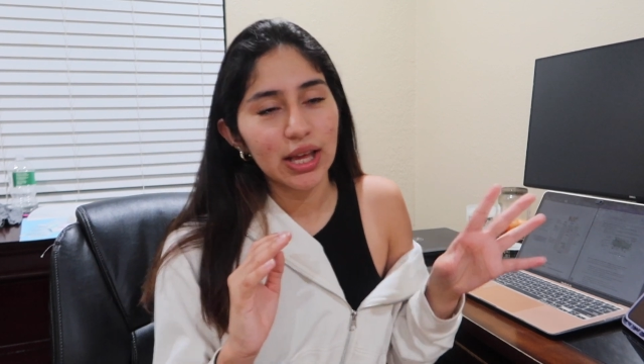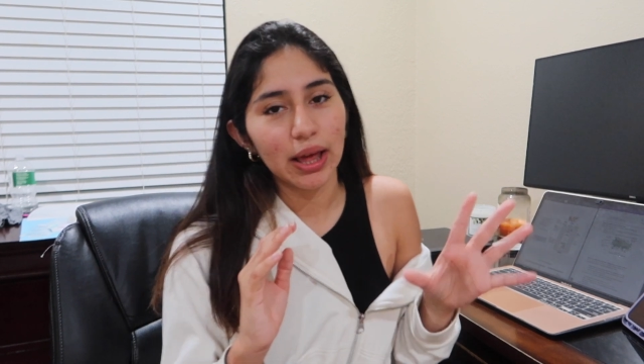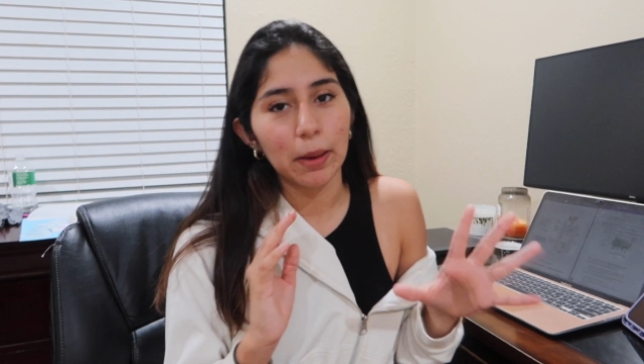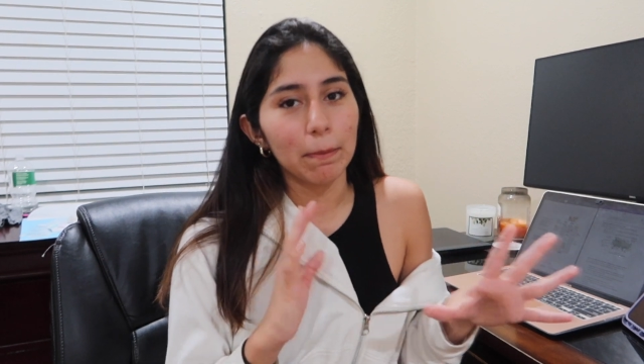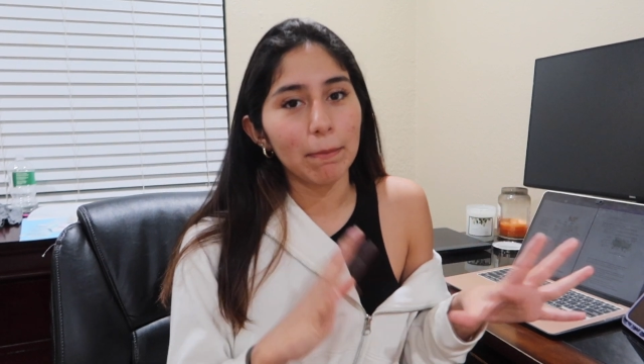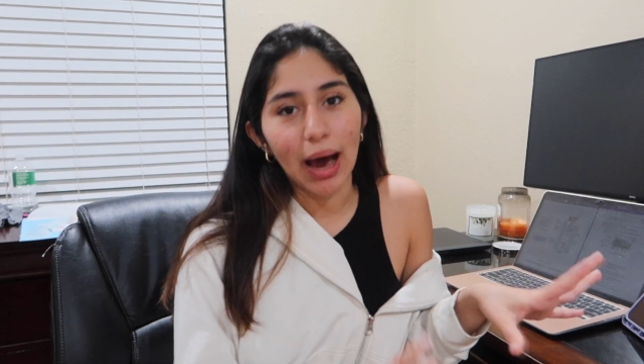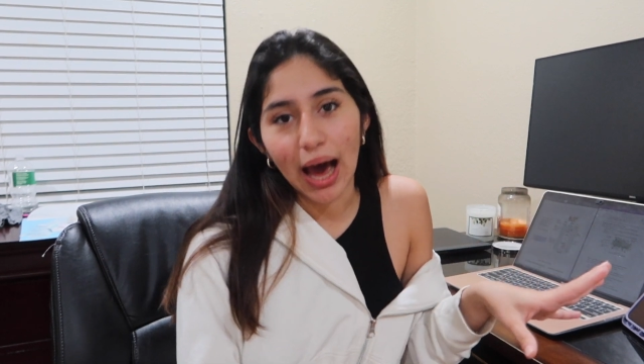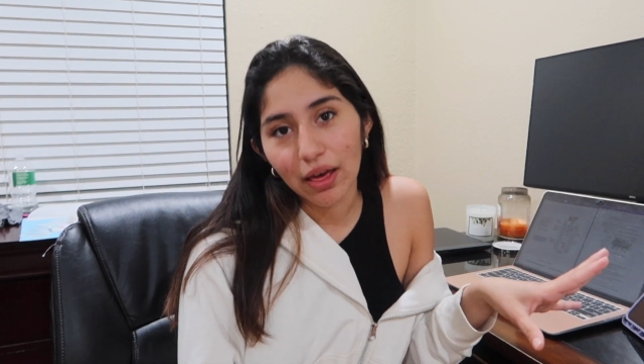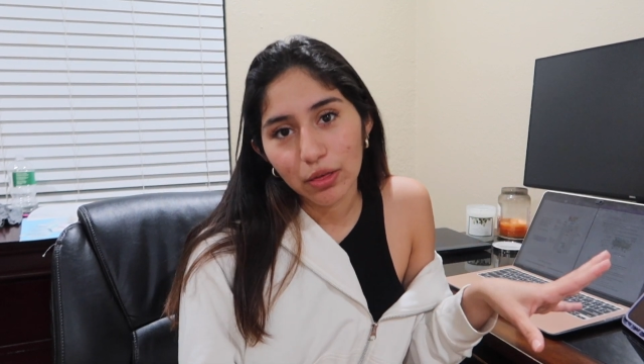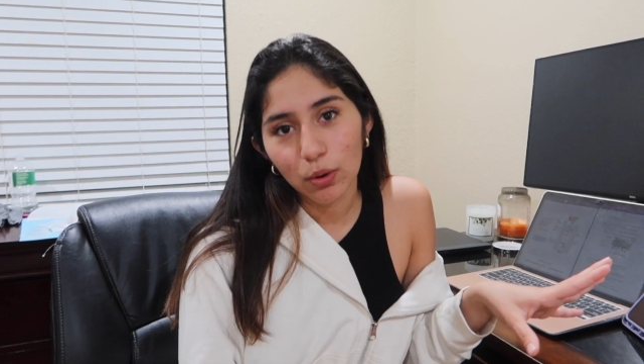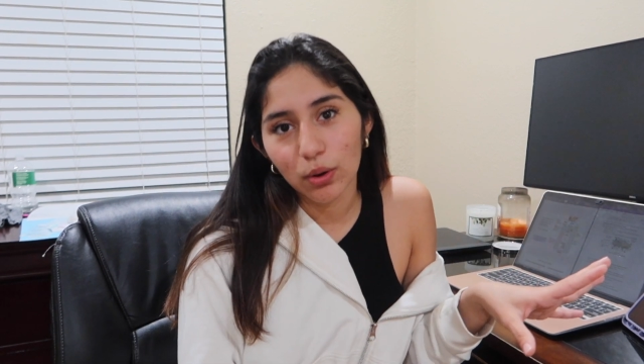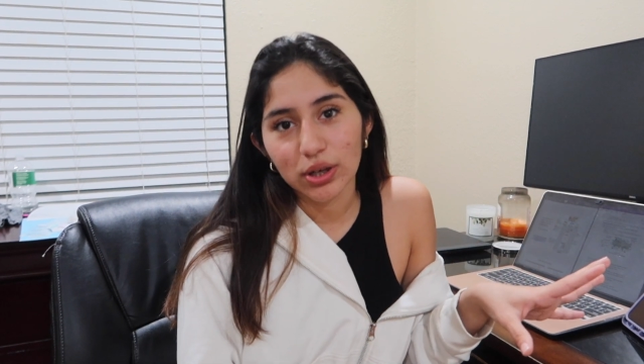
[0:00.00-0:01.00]
like
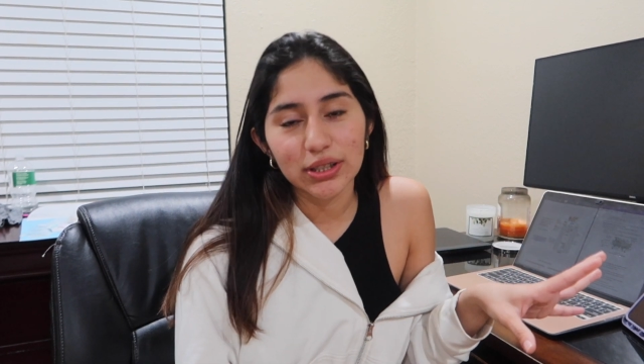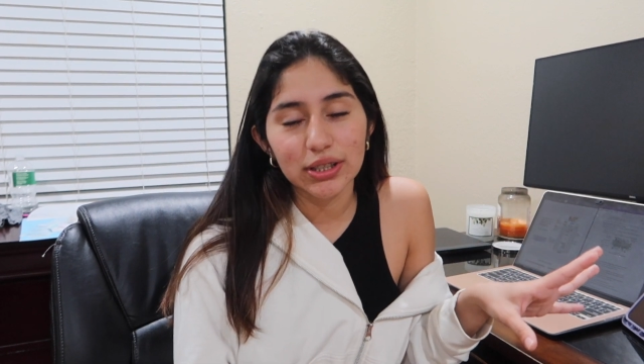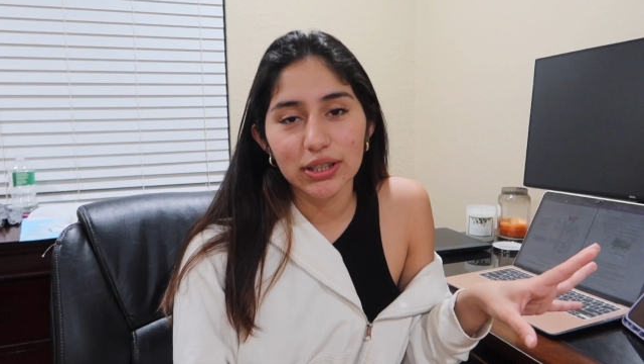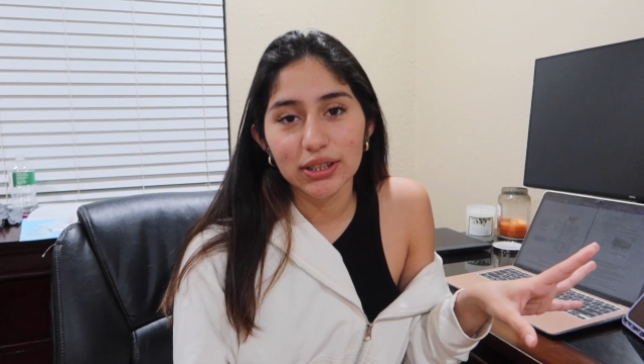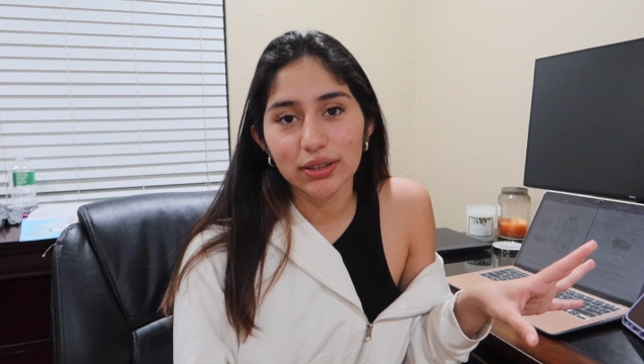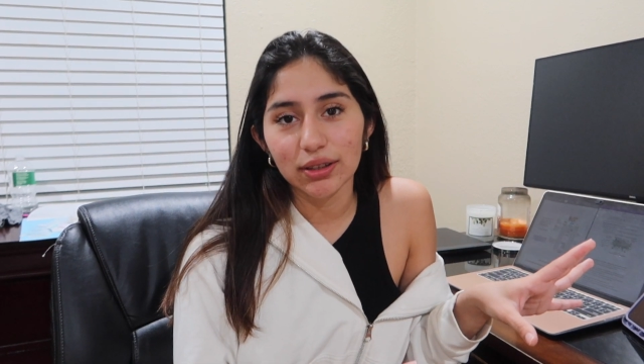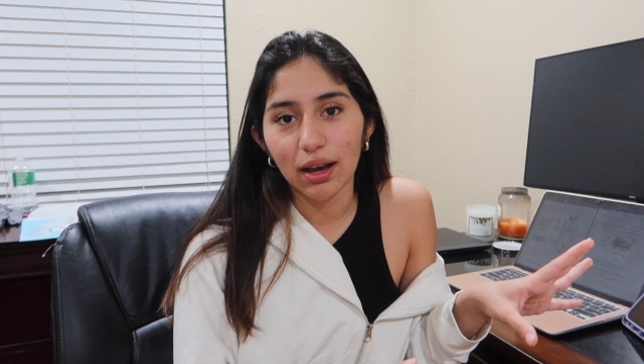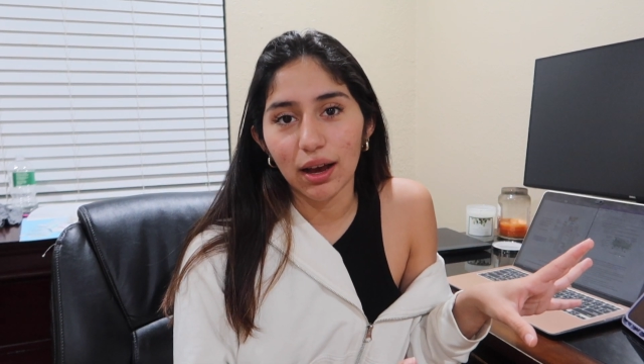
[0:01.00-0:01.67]
math courses.